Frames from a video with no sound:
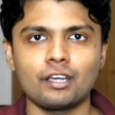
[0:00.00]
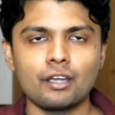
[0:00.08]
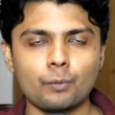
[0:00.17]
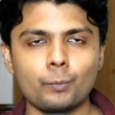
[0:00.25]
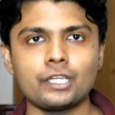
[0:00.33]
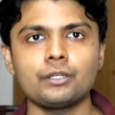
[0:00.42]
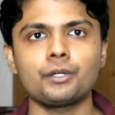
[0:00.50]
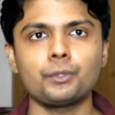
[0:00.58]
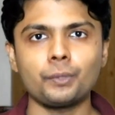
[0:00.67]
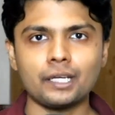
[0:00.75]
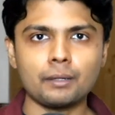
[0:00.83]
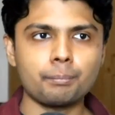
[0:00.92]
When you're
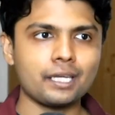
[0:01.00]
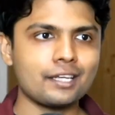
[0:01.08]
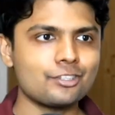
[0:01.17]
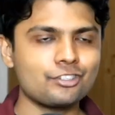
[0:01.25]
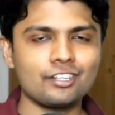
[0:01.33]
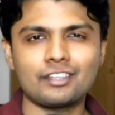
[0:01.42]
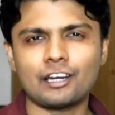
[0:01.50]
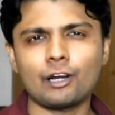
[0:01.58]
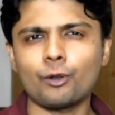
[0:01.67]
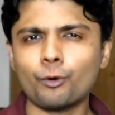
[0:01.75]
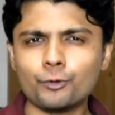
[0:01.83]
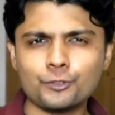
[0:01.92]
doing a PhD, there are
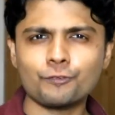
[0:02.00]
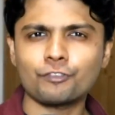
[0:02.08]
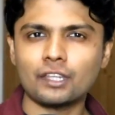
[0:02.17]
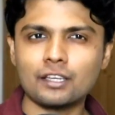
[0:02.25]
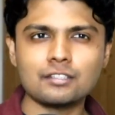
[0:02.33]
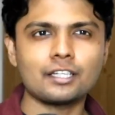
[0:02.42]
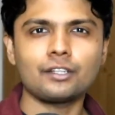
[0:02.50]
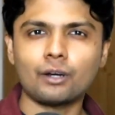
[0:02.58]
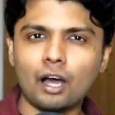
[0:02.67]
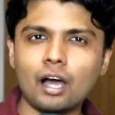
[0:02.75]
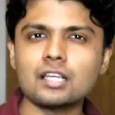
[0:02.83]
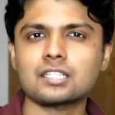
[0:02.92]
lots of things that you're
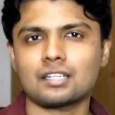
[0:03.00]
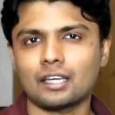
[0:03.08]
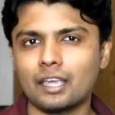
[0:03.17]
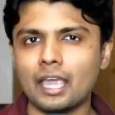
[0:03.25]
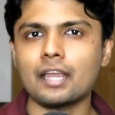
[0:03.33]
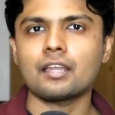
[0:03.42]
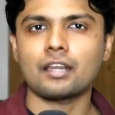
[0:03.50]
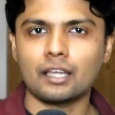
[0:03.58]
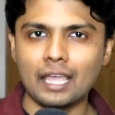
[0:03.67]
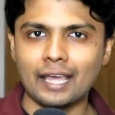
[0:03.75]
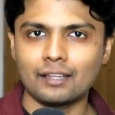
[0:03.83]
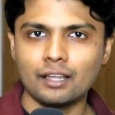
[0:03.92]
asked again and
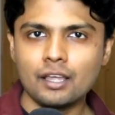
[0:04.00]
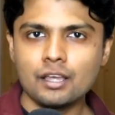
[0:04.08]
again.